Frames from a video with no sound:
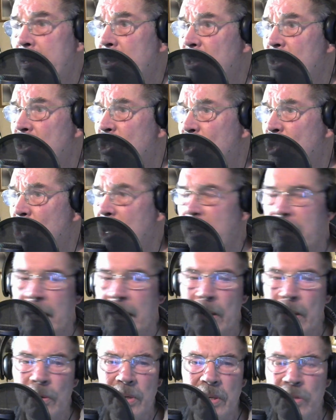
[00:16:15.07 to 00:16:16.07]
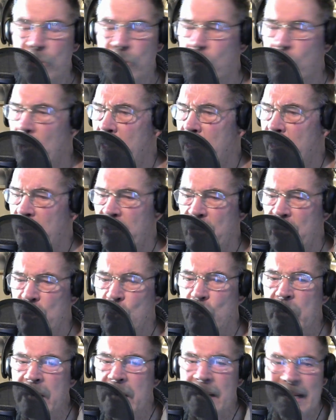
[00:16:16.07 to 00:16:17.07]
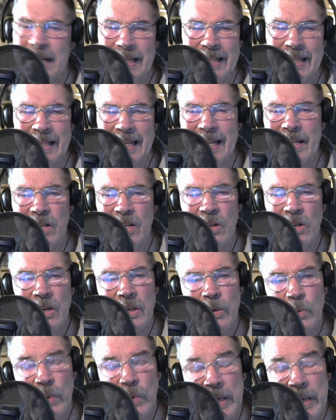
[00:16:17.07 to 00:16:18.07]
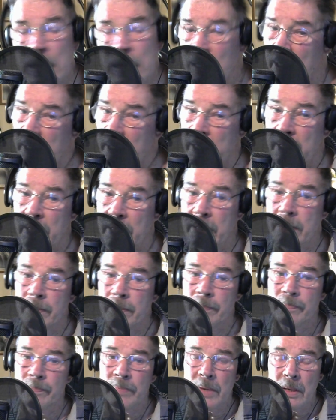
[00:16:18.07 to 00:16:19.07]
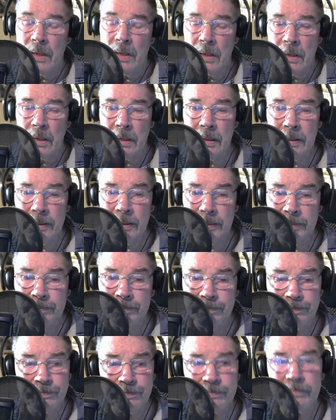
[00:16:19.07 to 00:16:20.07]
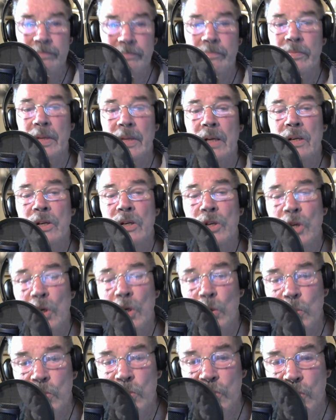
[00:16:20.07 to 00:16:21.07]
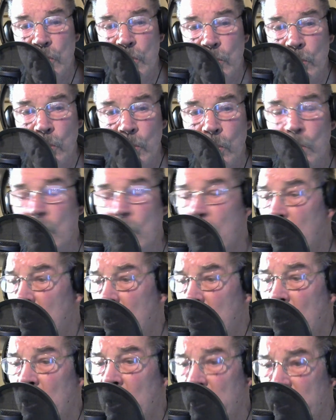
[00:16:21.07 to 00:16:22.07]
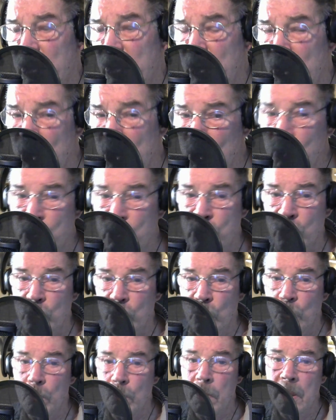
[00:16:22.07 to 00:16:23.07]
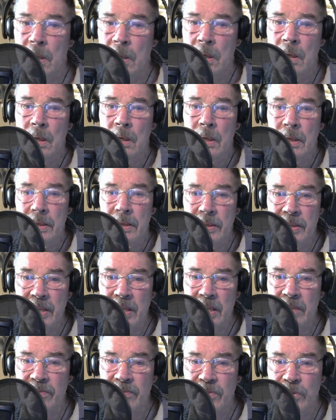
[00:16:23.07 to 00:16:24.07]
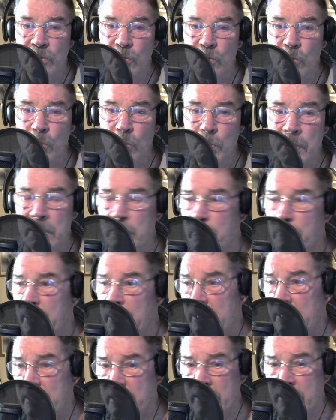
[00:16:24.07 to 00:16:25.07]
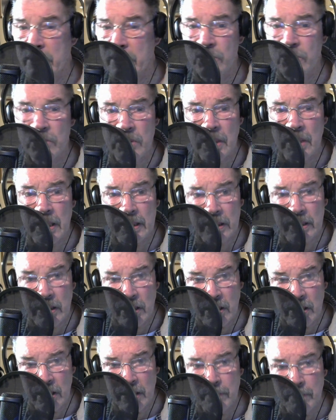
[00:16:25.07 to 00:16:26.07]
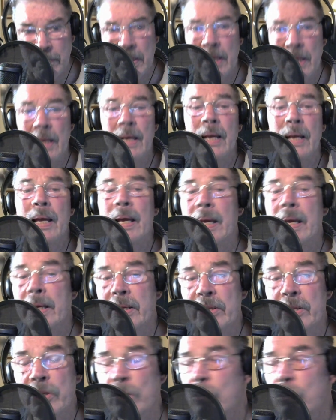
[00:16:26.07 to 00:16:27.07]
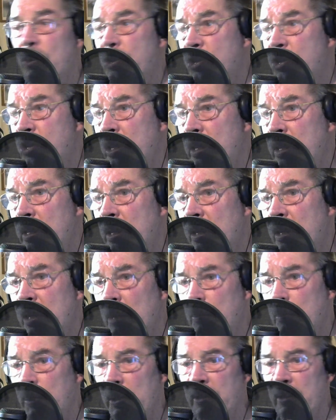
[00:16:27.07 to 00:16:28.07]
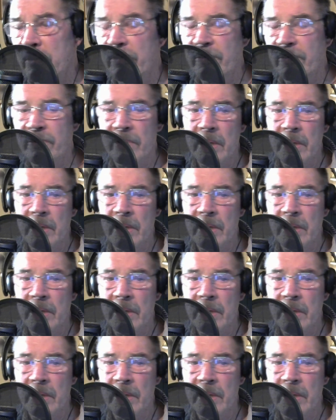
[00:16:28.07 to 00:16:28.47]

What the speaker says: check out his rather unique take on reality, go to, on YouTube, davidrubinpaintings.com, and you'll see a couple of